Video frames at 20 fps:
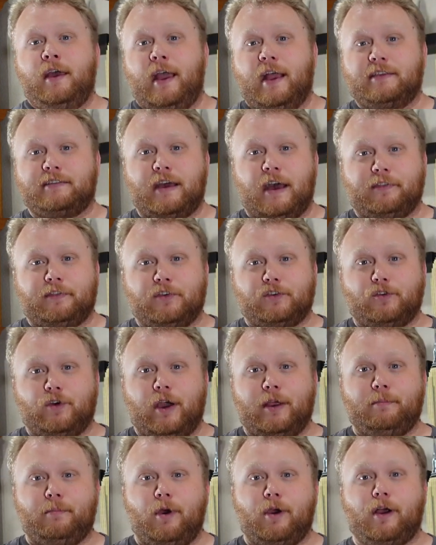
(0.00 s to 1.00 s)
It's got the
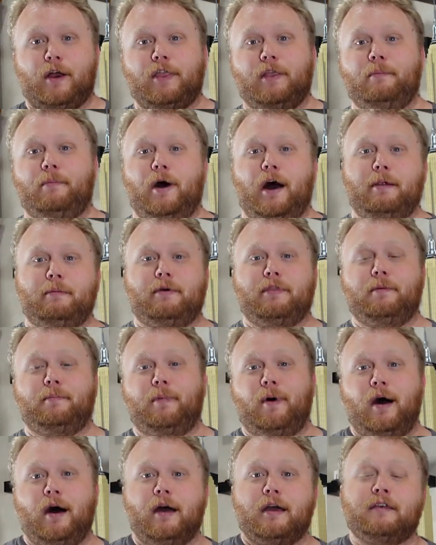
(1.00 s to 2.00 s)
trademark on the bottom of the
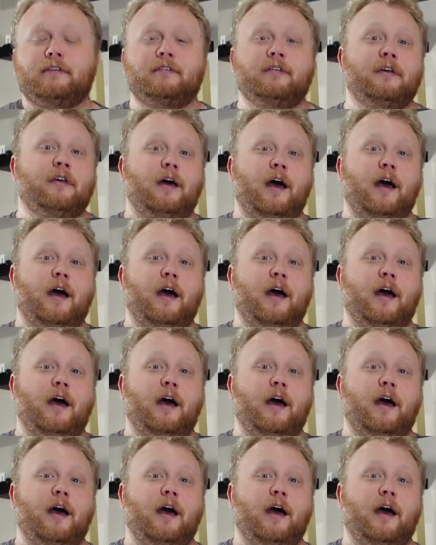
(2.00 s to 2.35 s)
box.